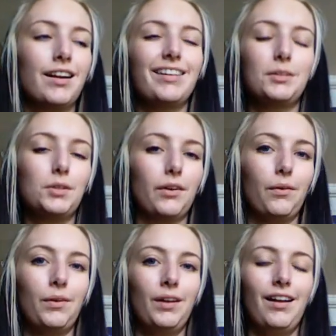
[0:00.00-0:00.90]
So,
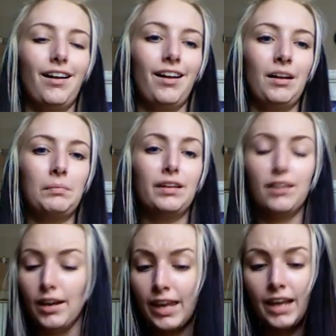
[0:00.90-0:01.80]

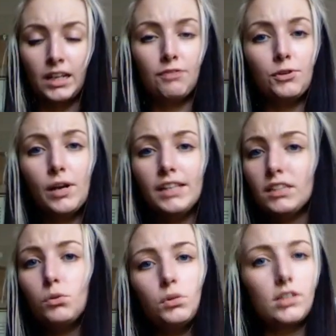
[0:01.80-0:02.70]
Again, if you guys
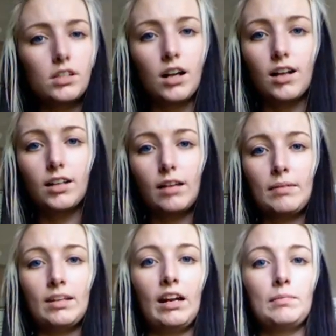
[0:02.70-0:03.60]
ever want to talk, I
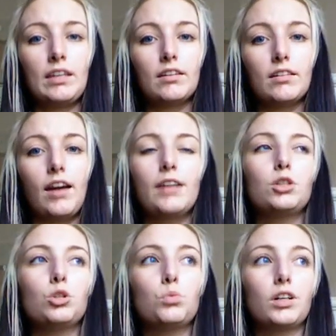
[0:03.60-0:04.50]
mean, I'm here. I
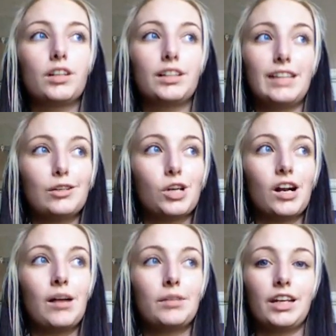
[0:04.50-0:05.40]
do work a day
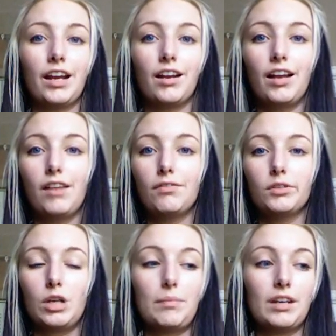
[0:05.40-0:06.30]
job, and I have a
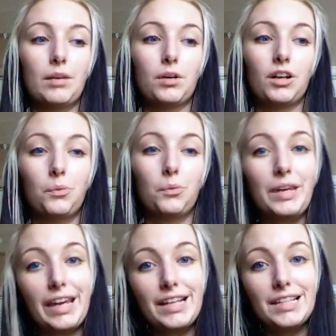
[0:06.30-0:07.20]
job that I work on
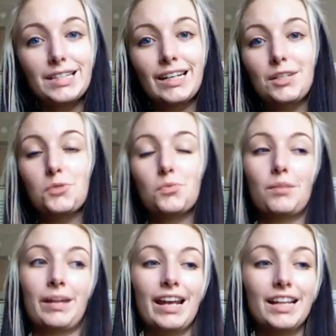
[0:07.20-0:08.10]
weekends, and I do
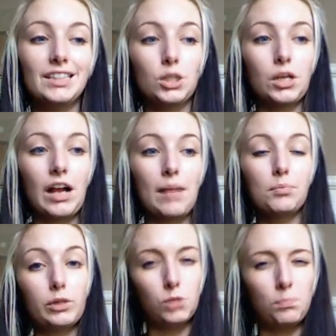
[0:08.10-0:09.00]
run my Etsy shop,
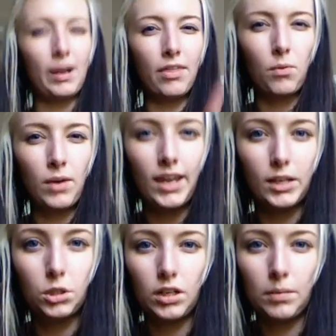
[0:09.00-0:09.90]
which, by the way, I
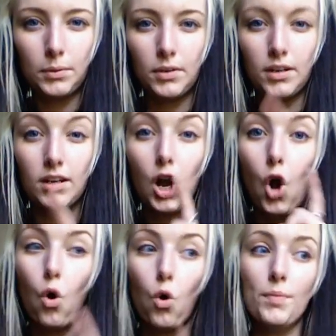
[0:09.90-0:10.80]
just uploaded a
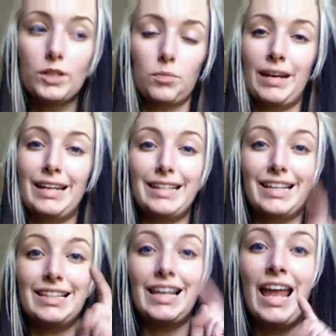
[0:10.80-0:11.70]
whole bunch of
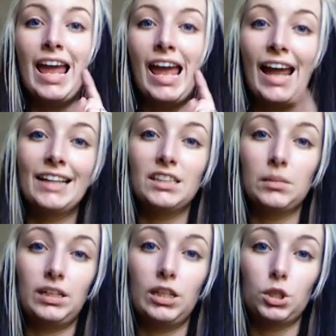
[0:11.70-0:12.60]
paintings and some
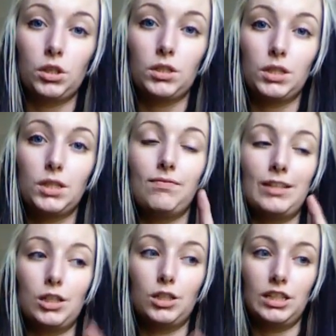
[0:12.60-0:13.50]
t-shirts,
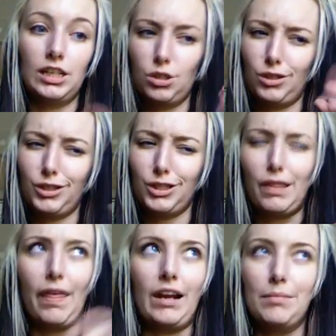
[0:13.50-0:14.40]
vintage t-shirts
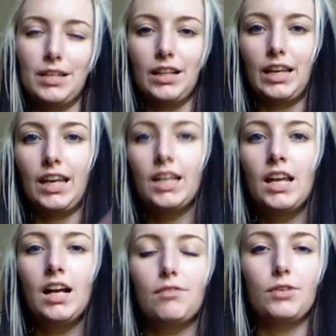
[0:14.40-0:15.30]
that I'm selling
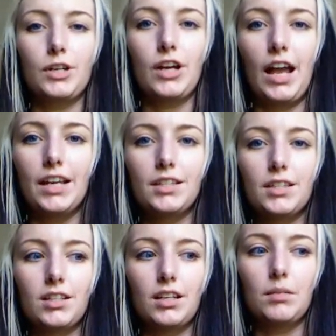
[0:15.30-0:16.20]
for you guys
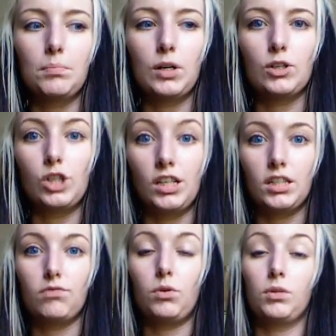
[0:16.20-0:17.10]
to purchase
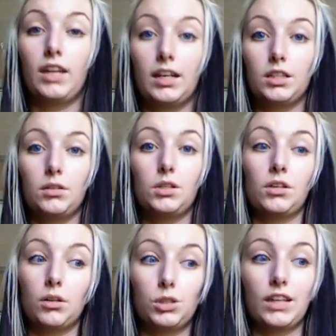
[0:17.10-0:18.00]
if you would like to. So you
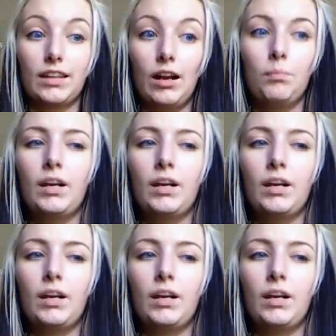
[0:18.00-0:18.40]
can go check that out.